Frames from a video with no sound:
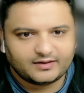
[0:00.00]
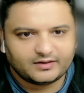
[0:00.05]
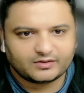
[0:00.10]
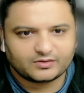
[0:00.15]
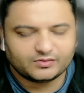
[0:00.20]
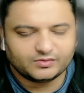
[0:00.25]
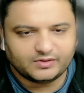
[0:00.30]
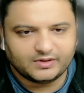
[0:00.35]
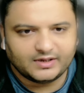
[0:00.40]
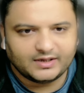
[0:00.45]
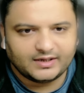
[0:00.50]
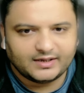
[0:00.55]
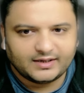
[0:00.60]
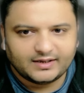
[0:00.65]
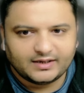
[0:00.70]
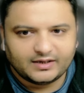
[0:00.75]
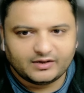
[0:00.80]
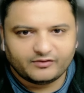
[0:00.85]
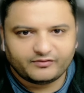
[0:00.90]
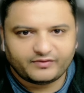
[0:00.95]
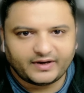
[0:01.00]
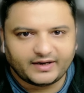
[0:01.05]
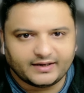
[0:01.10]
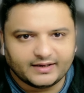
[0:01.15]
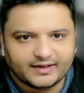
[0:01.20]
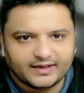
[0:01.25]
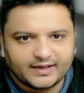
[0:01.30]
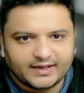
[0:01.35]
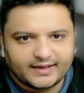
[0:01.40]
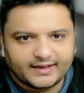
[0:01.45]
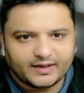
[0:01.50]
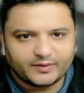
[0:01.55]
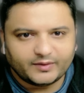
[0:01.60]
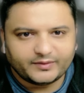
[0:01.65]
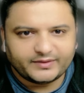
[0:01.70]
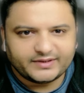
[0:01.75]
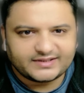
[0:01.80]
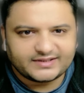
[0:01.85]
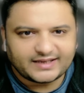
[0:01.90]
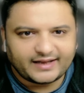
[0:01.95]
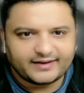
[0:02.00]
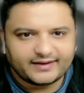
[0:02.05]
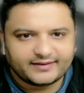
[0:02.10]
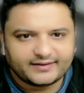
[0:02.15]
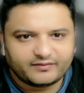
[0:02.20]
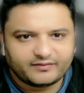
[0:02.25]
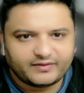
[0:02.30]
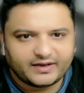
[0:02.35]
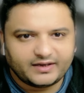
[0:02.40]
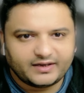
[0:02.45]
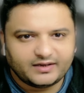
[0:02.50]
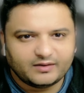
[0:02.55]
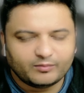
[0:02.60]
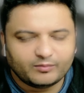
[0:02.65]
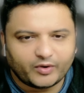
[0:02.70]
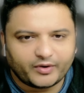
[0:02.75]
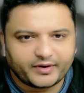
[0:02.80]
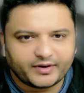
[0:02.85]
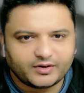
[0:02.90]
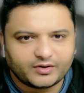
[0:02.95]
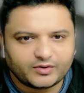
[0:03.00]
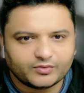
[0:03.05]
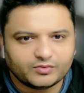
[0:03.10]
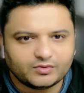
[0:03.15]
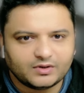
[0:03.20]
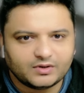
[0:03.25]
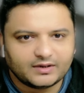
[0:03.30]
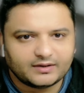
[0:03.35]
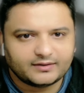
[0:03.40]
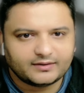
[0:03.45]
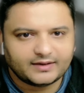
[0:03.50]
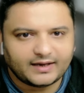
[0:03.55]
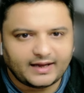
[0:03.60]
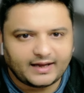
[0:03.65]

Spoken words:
Cool. Fine. Now there's another very important tool, the